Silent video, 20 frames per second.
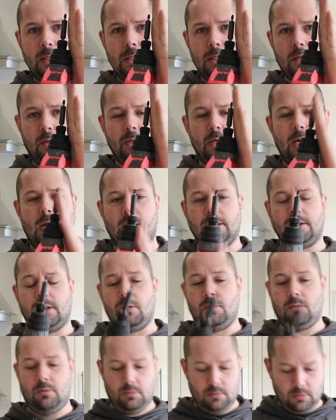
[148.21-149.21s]
So yeah,
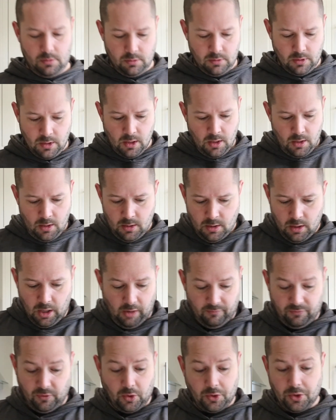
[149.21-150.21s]

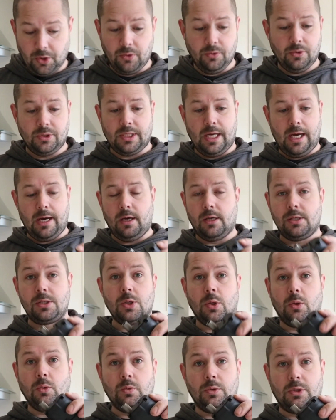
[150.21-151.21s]
I've not used that at
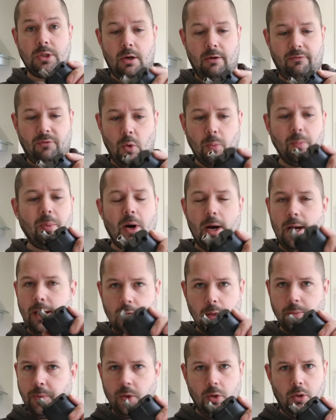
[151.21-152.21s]
all. So if you're buying
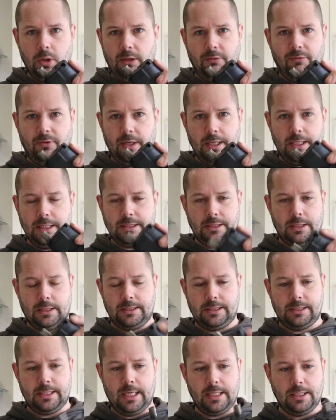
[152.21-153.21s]
it purely for this,
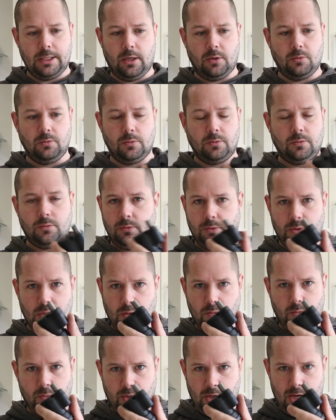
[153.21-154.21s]
I'd say don't
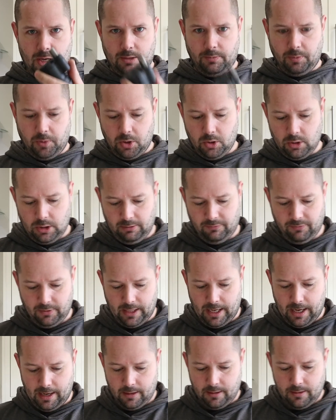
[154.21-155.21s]
buy it purely for
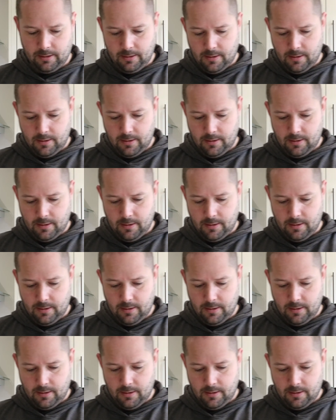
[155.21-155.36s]
that.